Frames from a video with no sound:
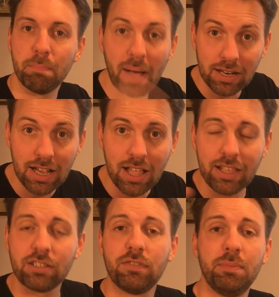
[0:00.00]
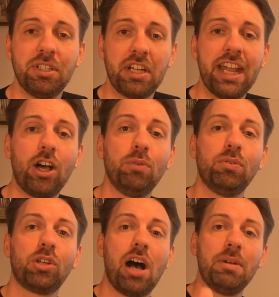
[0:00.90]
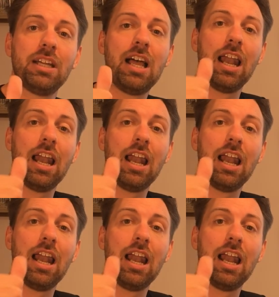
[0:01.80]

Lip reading: But that's all for me today. I hope you'll comment,